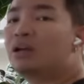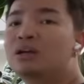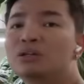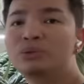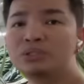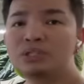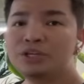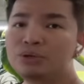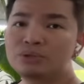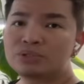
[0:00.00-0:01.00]
loosely
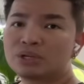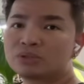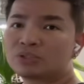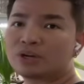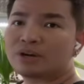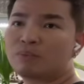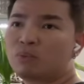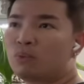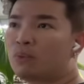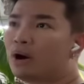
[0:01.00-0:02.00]
use the term
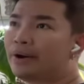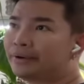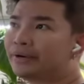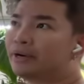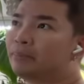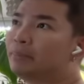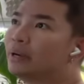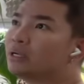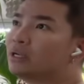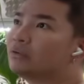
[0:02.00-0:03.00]
water,
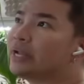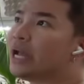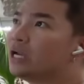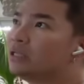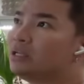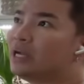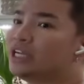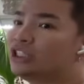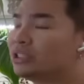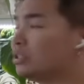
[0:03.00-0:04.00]
but in reality, I
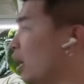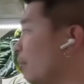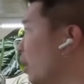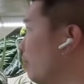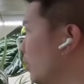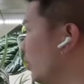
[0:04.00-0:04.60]
just top up the